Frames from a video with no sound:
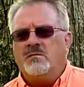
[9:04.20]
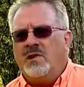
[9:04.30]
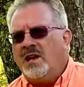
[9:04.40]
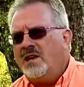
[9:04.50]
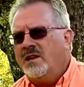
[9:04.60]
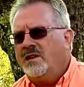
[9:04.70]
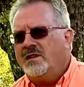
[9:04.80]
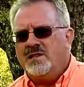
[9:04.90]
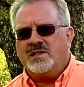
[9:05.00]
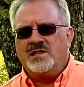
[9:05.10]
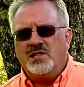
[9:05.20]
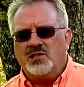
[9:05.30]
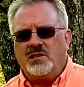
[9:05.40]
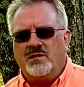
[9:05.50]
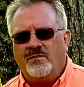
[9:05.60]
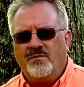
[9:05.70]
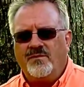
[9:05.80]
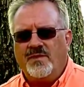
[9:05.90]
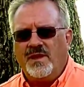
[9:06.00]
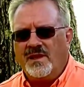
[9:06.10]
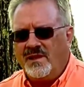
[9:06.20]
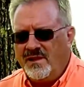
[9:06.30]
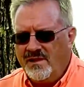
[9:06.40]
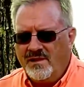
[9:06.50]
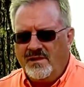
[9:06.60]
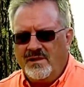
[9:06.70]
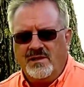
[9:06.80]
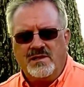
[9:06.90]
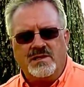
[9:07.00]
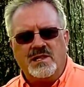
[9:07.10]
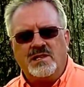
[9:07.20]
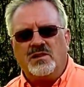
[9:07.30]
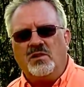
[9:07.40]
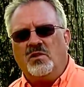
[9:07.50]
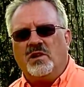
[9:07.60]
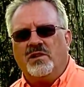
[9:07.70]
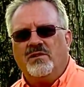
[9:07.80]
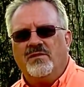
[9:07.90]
to make a decision, seek the Lord.